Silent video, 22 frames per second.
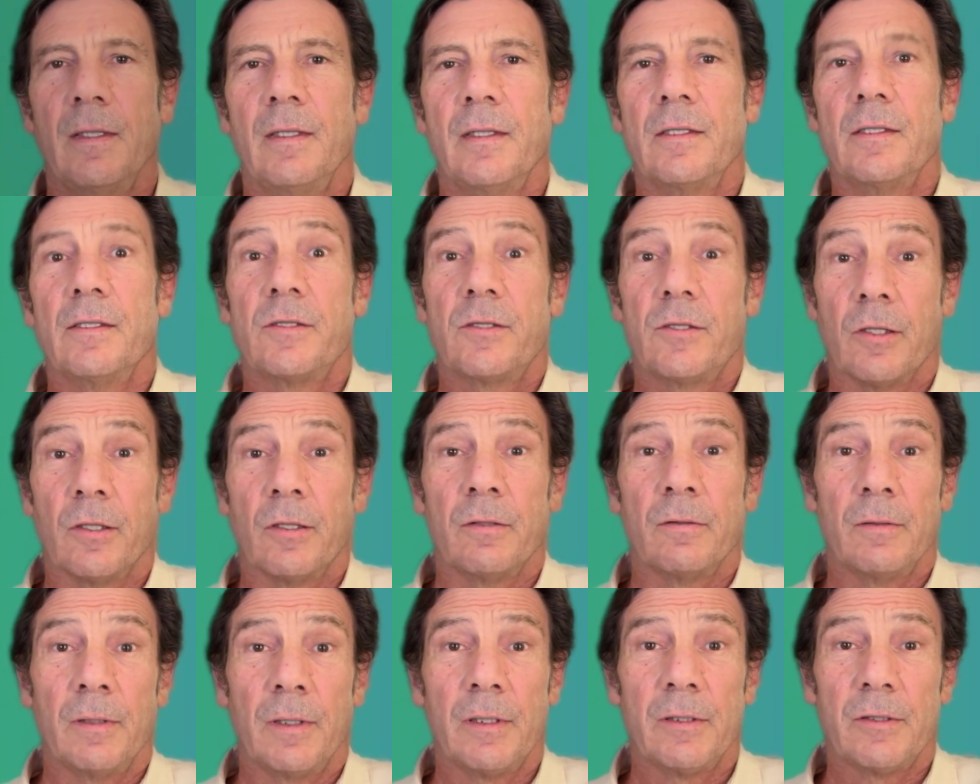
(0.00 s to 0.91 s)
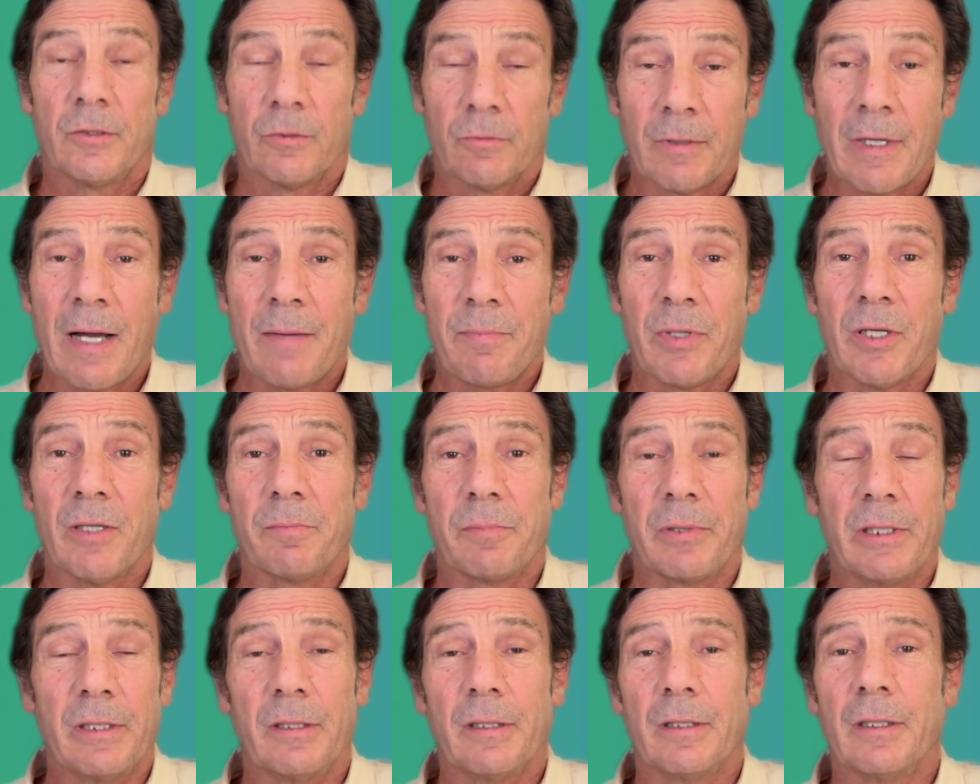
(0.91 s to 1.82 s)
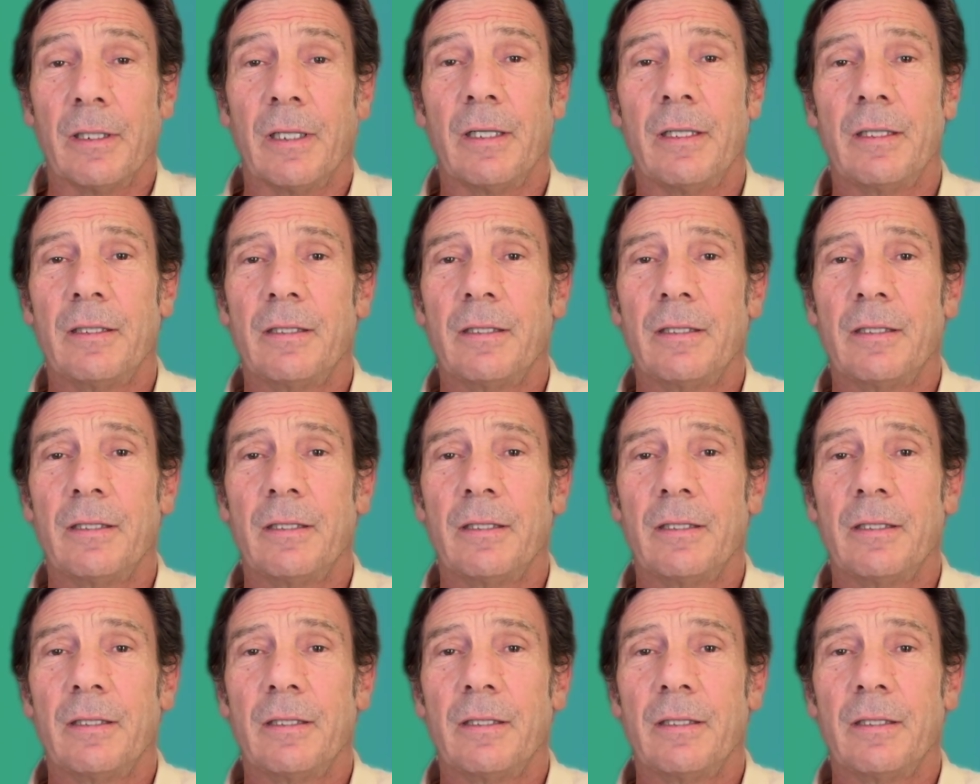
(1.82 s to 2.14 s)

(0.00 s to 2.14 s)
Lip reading: So, to wrap up here,